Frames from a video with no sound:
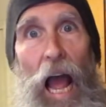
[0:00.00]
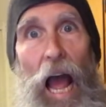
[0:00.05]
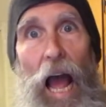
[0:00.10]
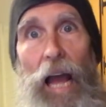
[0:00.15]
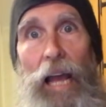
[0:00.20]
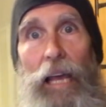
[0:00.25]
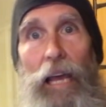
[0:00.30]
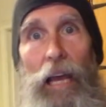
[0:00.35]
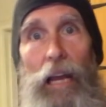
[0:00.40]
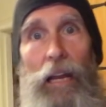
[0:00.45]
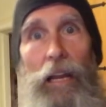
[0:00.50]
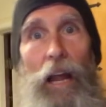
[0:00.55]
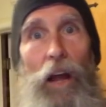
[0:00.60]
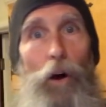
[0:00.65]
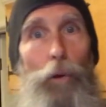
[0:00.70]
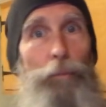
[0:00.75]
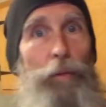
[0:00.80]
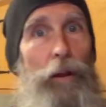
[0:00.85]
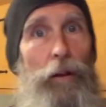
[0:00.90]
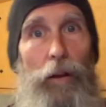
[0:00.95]
I can
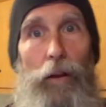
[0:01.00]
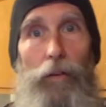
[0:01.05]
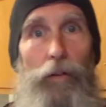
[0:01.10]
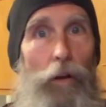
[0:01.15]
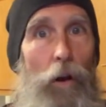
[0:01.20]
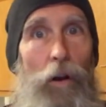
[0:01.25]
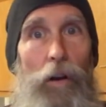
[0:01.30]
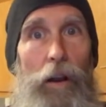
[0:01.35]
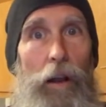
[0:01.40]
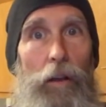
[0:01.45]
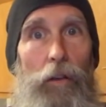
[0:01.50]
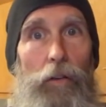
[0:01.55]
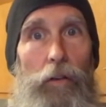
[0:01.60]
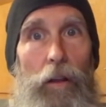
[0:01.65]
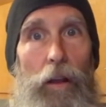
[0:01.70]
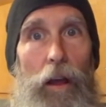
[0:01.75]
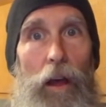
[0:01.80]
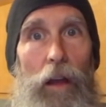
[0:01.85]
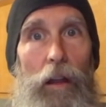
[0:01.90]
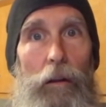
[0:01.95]
help you to a certain
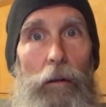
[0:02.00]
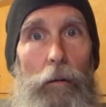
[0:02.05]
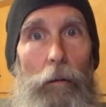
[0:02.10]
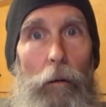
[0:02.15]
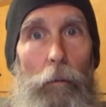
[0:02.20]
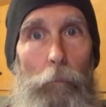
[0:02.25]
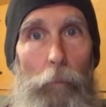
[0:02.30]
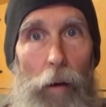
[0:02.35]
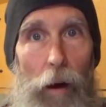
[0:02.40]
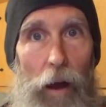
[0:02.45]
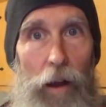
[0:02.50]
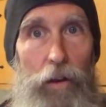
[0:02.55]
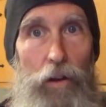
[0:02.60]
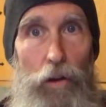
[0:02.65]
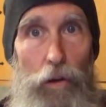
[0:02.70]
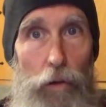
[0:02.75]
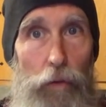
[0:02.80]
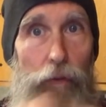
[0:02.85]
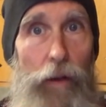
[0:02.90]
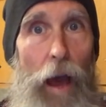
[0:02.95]
extent,
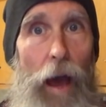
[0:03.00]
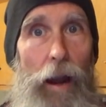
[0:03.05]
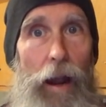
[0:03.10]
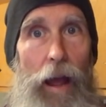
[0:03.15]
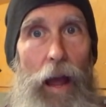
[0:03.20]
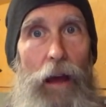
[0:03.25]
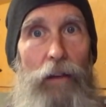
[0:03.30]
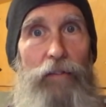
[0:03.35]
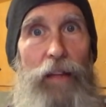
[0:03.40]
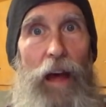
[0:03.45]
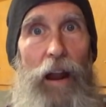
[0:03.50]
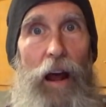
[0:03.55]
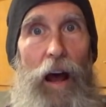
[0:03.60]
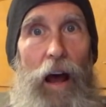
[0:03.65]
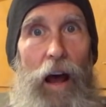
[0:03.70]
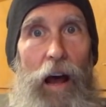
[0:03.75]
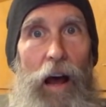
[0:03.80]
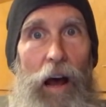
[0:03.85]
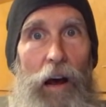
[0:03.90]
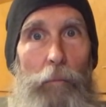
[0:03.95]
but you've got to have that
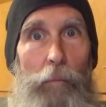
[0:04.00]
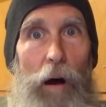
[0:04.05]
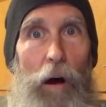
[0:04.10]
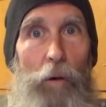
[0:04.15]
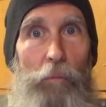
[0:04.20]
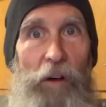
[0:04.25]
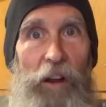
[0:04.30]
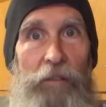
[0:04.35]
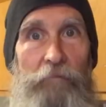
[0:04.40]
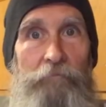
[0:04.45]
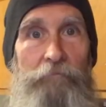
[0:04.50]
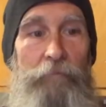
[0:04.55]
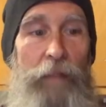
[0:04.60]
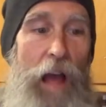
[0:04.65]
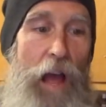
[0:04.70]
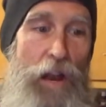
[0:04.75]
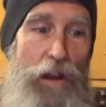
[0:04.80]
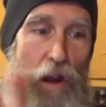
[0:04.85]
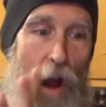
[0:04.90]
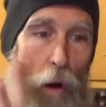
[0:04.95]
aha moment.
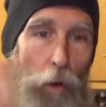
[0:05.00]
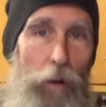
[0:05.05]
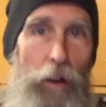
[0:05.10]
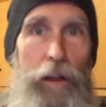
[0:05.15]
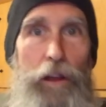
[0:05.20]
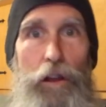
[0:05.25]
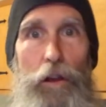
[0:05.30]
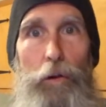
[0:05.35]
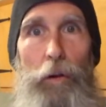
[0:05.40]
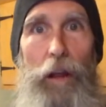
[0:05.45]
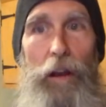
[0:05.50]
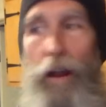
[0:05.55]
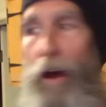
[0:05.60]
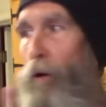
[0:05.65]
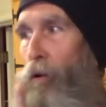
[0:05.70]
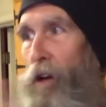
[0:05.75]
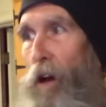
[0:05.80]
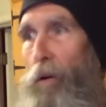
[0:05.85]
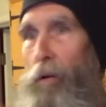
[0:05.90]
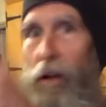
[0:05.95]
And only you can
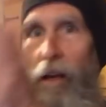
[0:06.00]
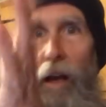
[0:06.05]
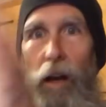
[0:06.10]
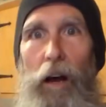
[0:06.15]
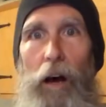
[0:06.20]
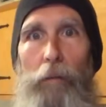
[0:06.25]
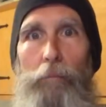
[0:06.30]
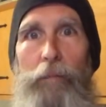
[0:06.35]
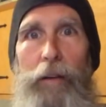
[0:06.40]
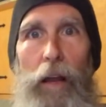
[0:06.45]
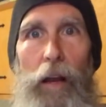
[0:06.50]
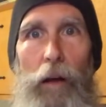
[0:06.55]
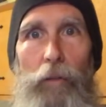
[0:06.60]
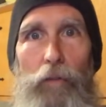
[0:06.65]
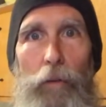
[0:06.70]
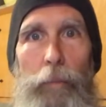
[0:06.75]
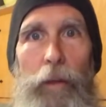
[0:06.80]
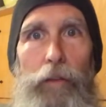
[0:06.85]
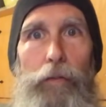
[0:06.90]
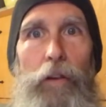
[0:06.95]
know. Go get
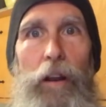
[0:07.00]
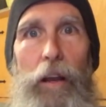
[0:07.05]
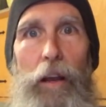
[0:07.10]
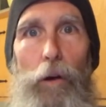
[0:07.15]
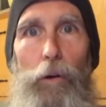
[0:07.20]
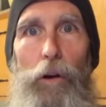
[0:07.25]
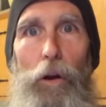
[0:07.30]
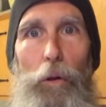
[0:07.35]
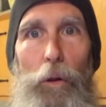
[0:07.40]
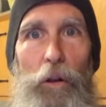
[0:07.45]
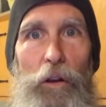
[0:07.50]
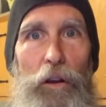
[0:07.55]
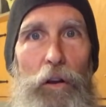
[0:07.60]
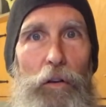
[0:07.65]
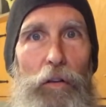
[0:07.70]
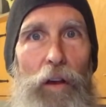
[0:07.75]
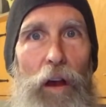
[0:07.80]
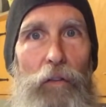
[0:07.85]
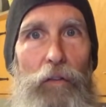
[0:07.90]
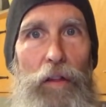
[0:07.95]
up from this video. Go look
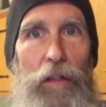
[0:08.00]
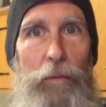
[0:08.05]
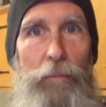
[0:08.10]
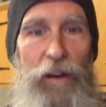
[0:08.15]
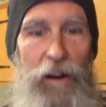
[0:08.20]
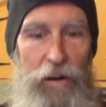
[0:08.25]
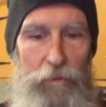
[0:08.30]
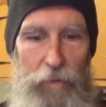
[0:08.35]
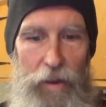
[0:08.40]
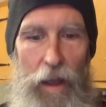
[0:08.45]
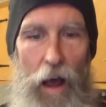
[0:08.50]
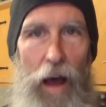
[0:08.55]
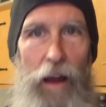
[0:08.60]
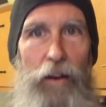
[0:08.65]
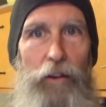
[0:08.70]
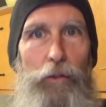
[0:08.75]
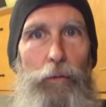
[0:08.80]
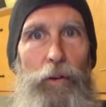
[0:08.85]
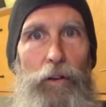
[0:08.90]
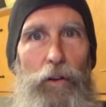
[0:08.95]
yourself in the mirror and be
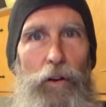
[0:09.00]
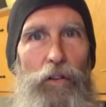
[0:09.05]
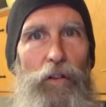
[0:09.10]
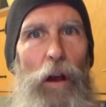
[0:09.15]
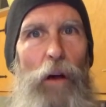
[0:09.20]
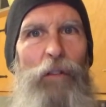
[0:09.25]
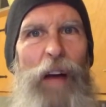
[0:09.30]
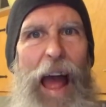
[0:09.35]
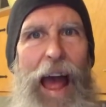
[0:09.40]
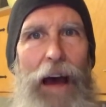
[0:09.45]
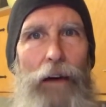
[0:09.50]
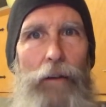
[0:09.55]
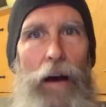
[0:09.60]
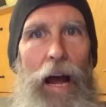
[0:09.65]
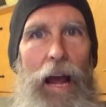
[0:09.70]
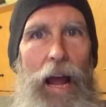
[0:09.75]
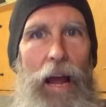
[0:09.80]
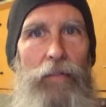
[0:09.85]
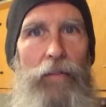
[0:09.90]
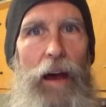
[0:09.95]
honest with yourself. Have
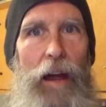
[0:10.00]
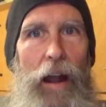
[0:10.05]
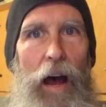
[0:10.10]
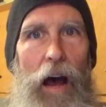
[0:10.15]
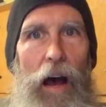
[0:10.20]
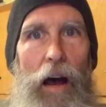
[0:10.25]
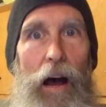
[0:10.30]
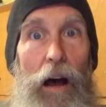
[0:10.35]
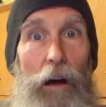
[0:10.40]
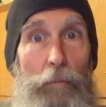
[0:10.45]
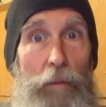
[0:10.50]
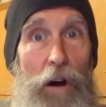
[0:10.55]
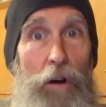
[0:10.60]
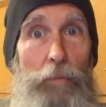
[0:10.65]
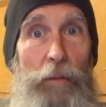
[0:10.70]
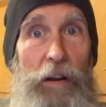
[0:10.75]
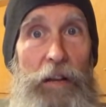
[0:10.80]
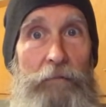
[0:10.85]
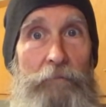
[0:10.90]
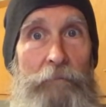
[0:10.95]
I had that aha
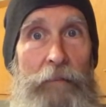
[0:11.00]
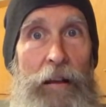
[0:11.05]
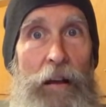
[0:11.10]
moment?